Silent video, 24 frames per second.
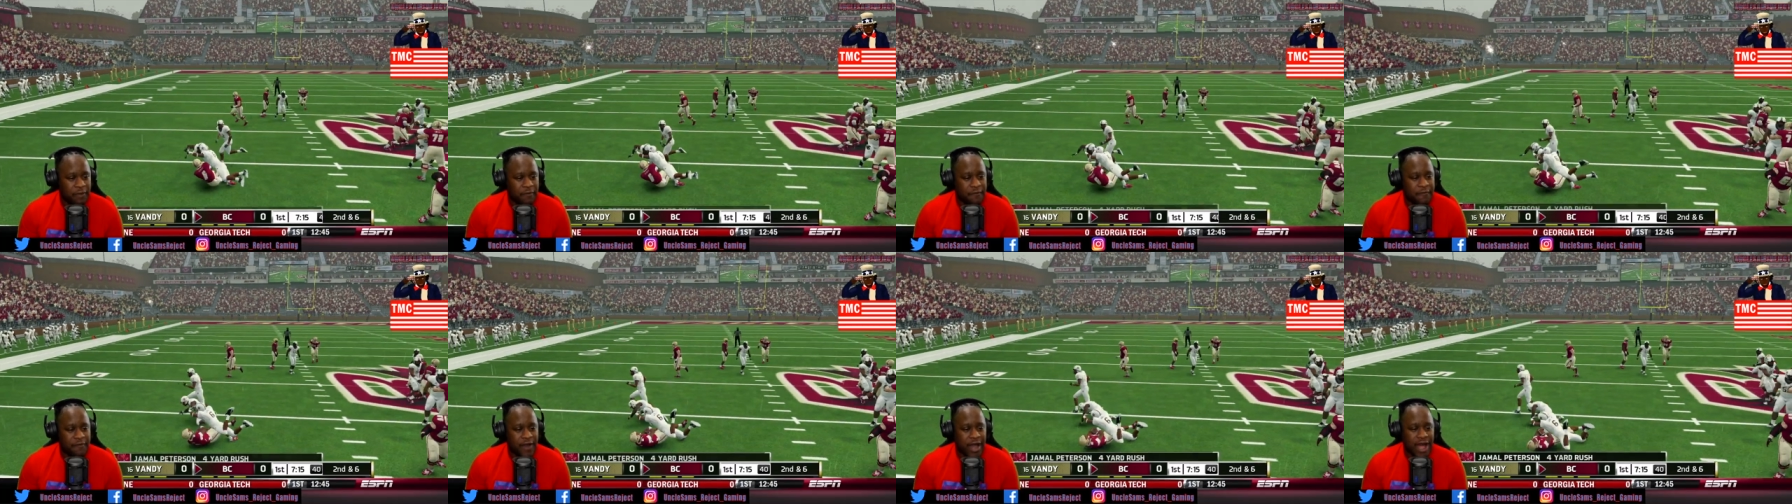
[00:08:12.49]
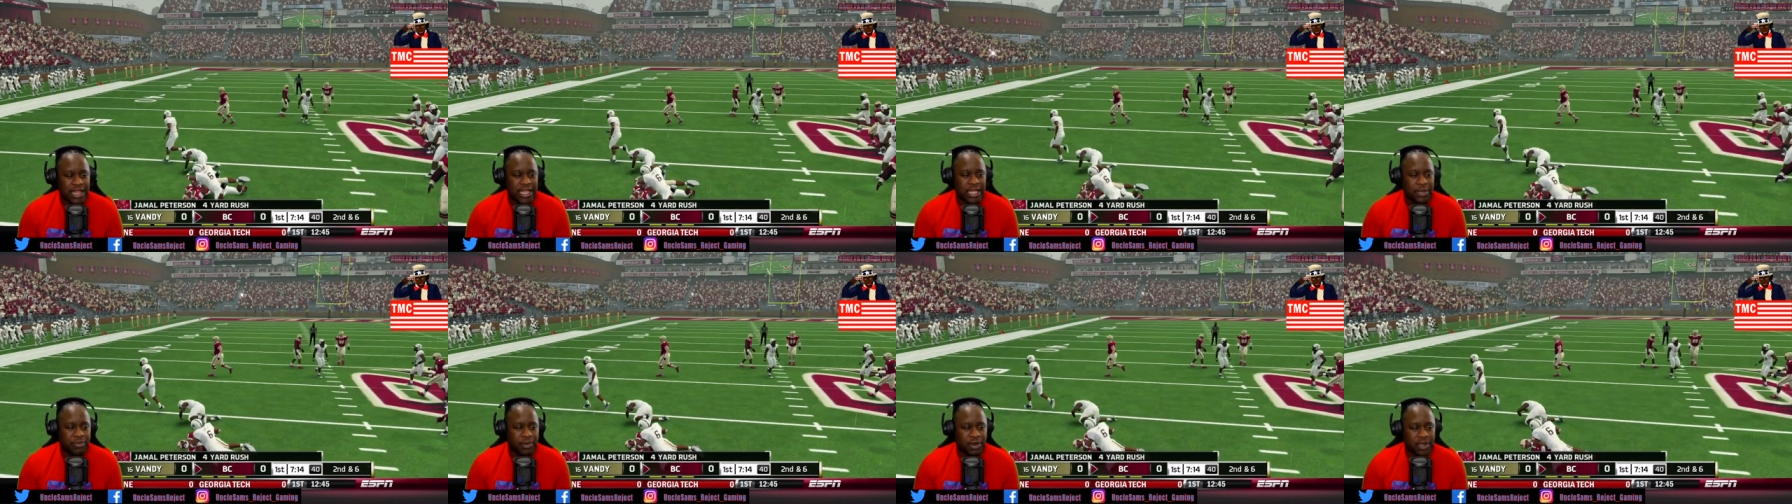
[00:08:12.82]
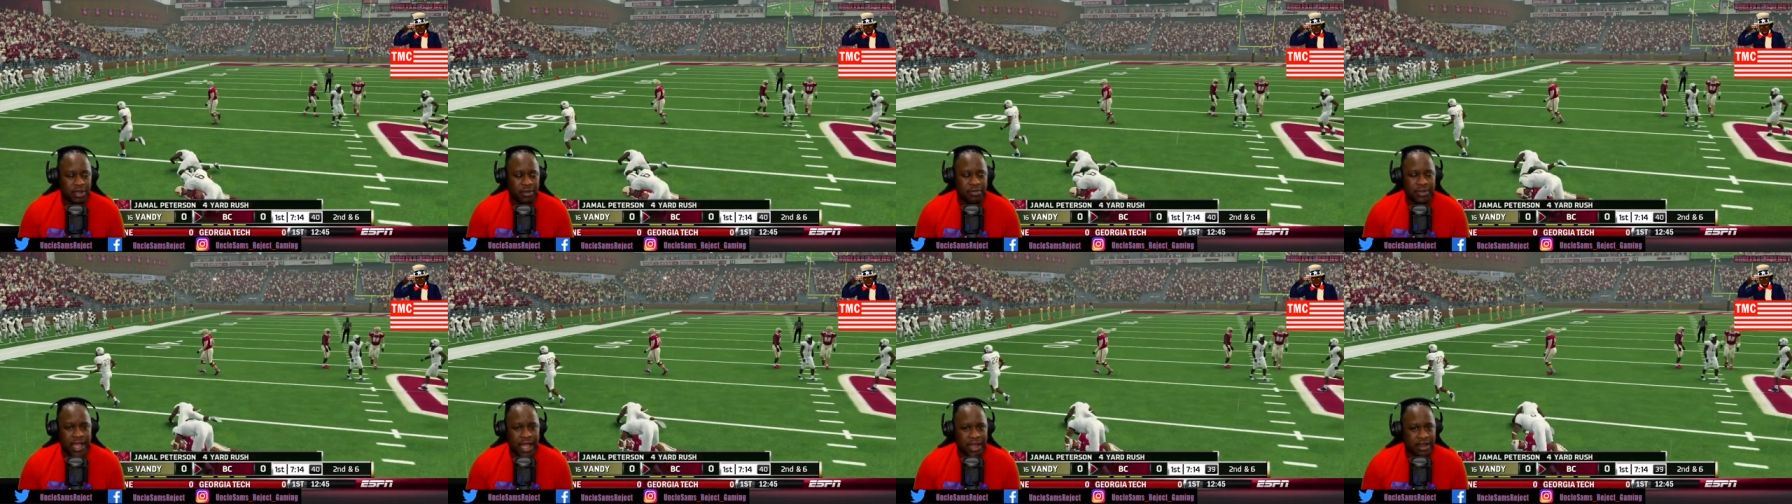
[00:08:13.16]
and we finally
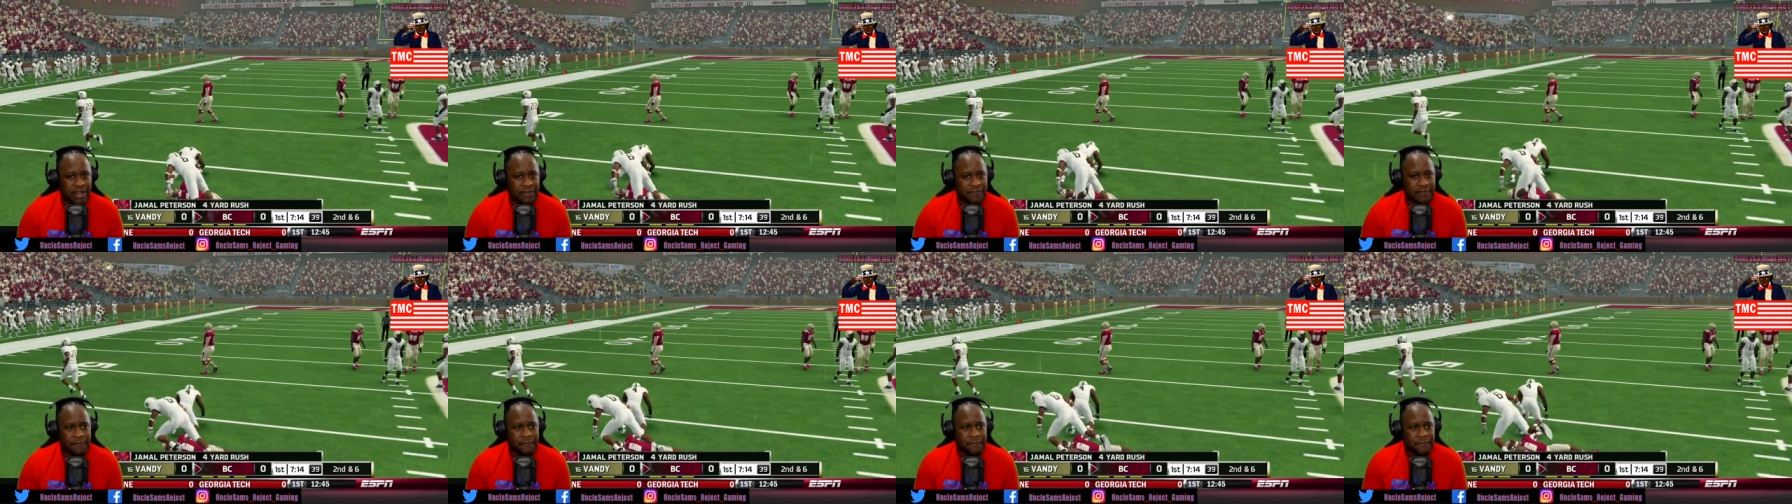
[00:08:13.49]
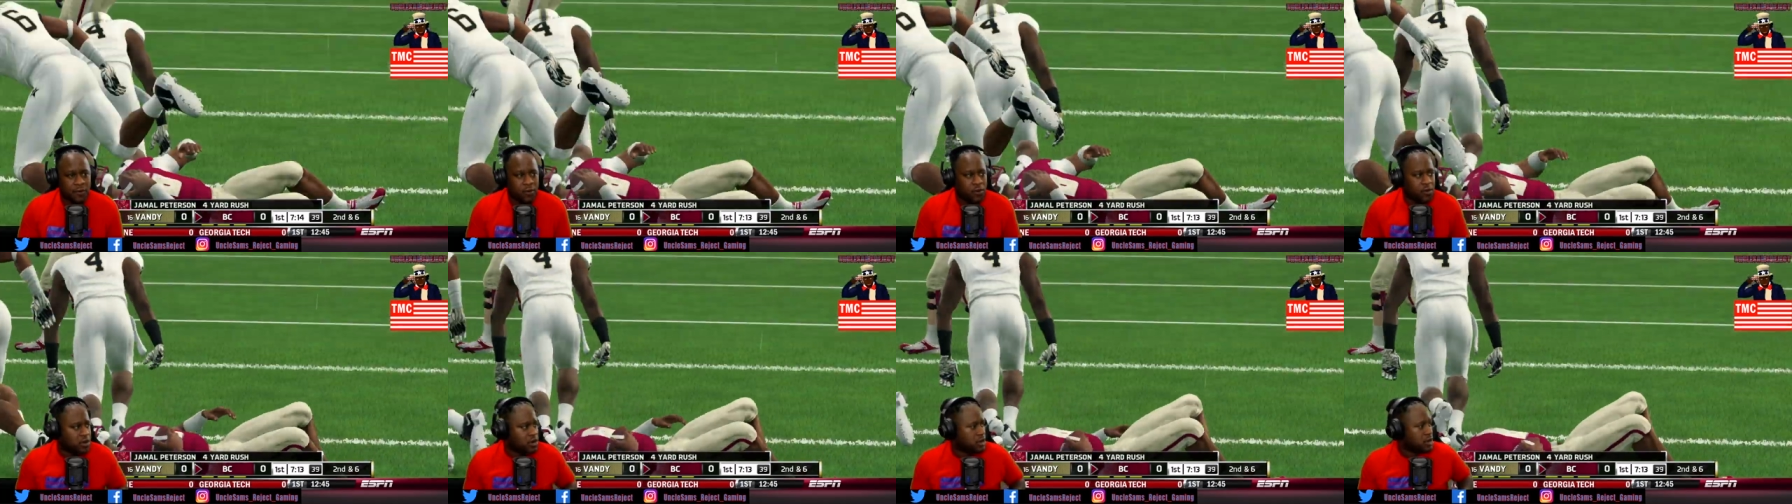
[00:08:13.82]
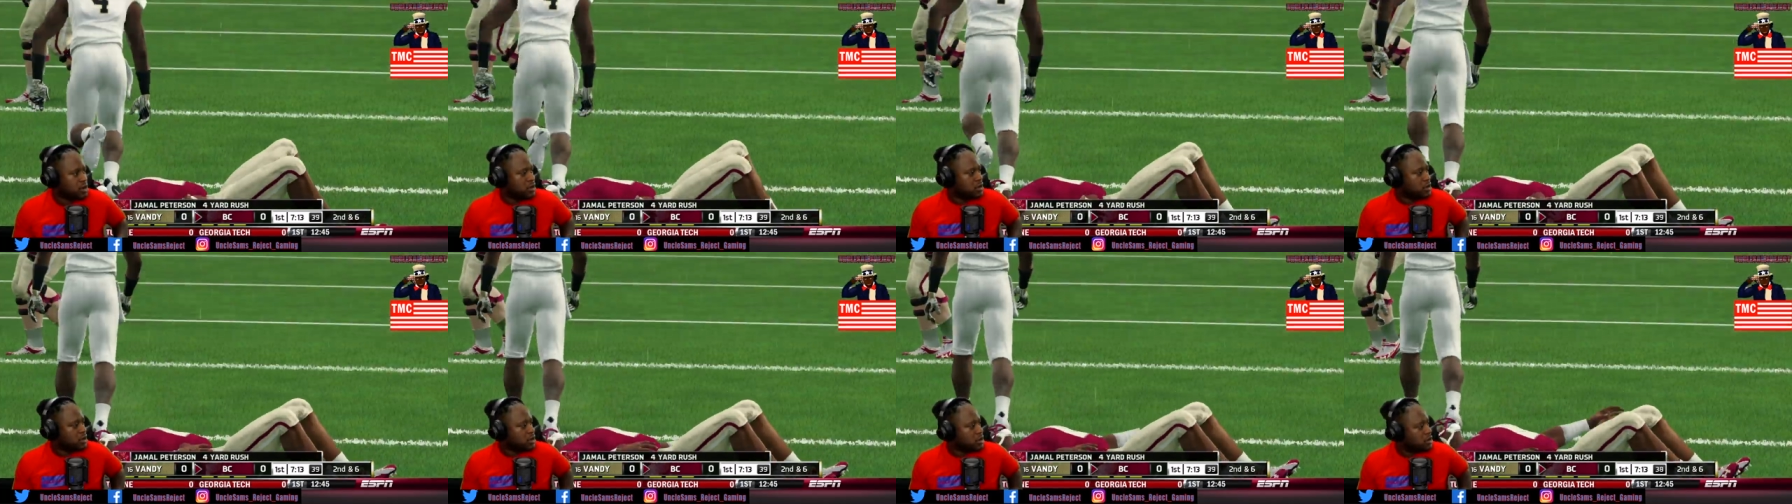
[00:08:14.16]
bring him down after
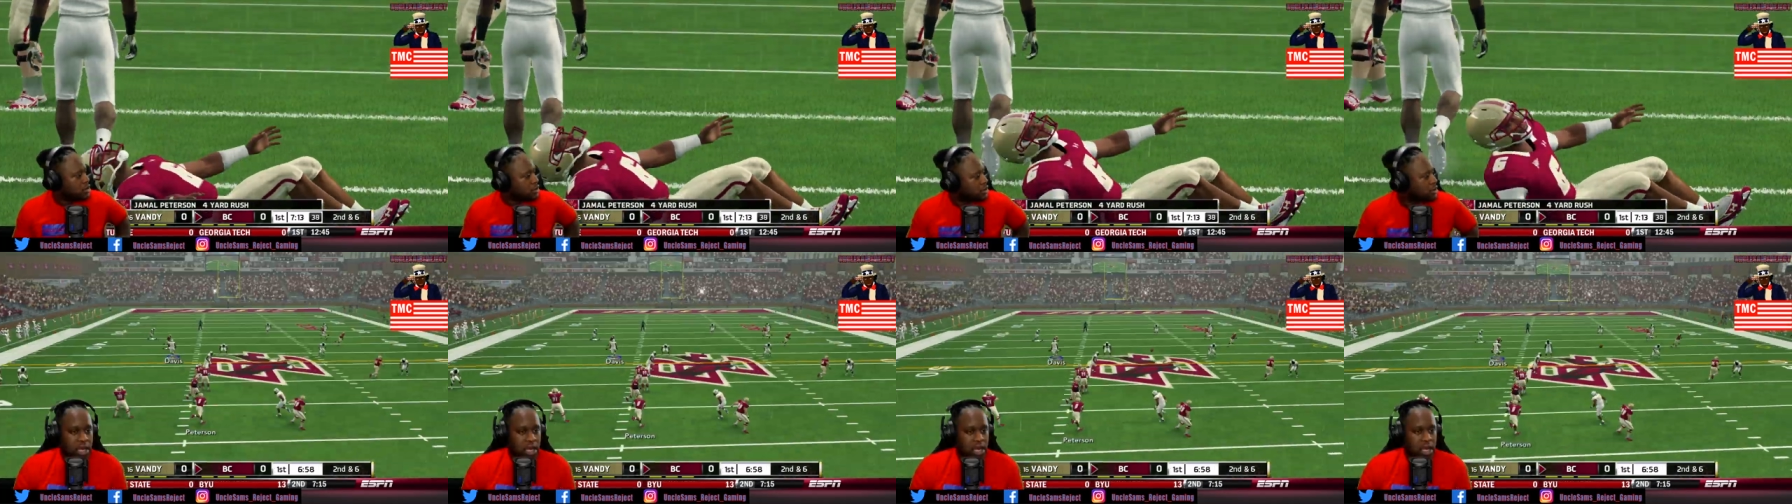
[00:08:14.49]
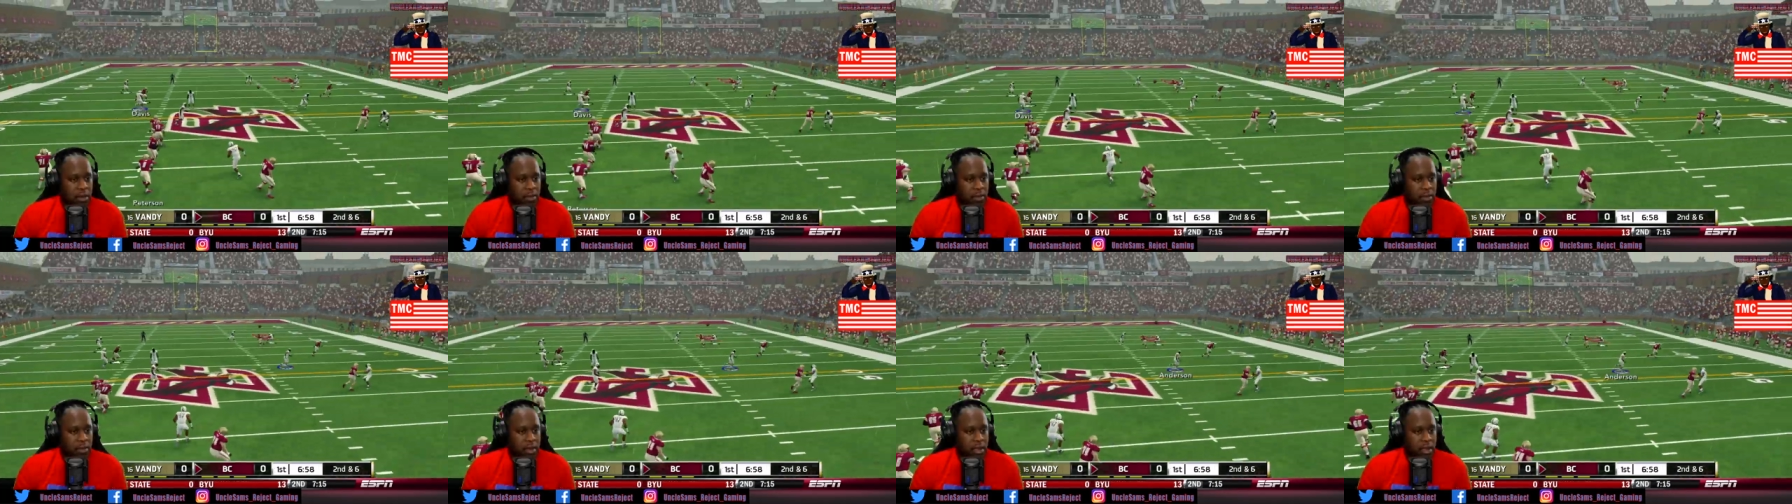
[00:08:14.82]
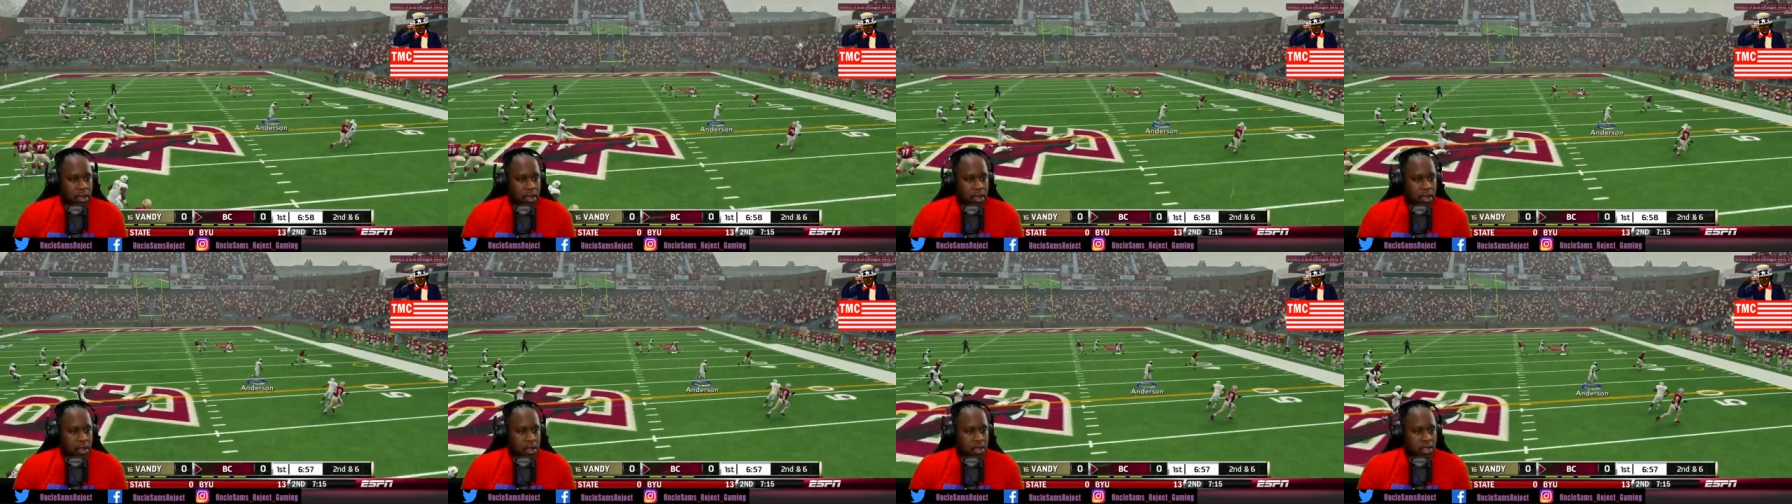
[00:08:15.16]
four. Lock
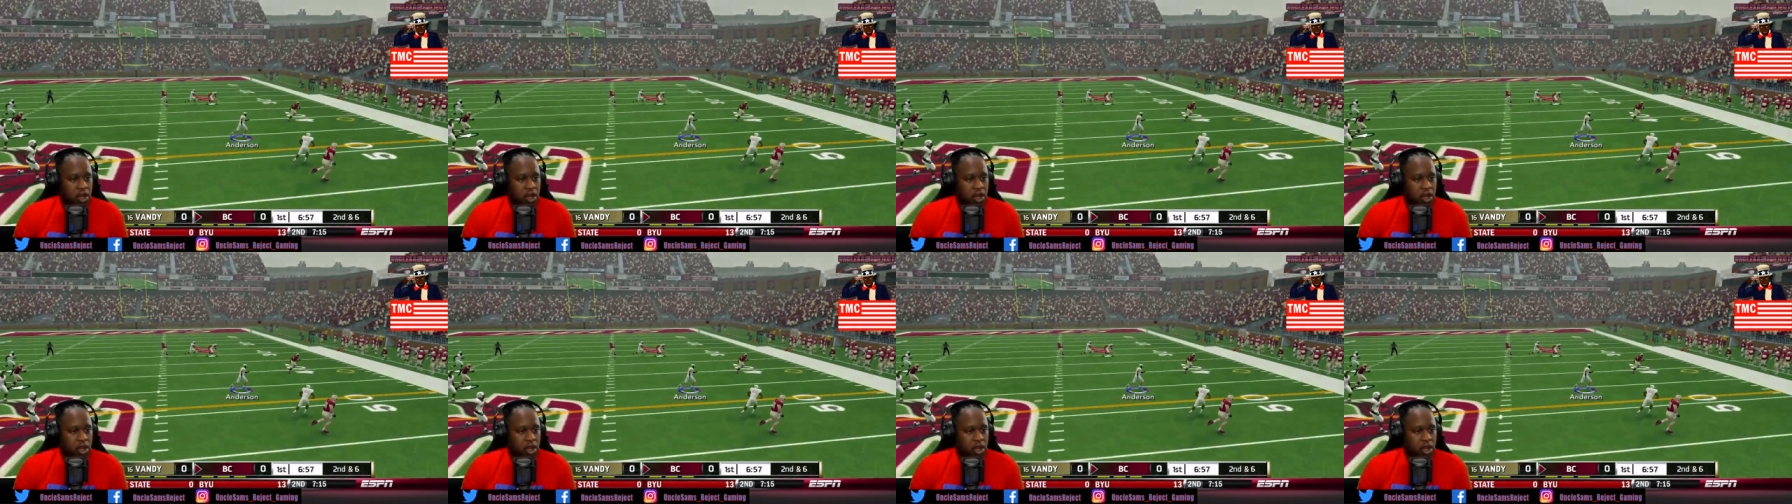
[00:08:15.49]
up.